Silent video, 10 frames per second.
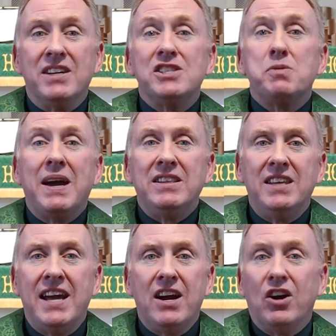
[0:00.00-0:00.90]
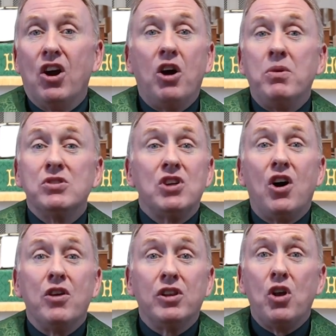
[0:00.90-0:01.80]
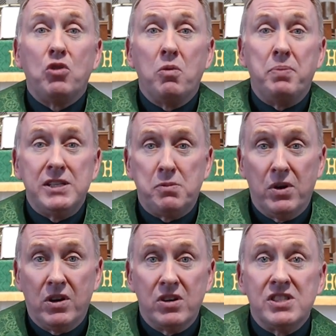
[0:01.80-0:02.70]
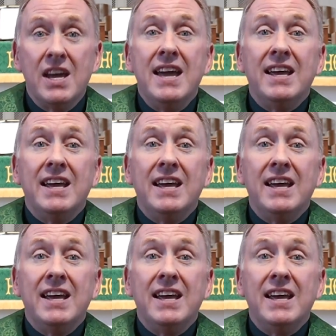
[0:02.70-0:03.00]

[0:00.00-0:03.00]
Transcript: and despite the error, almost all the local Pittsburghers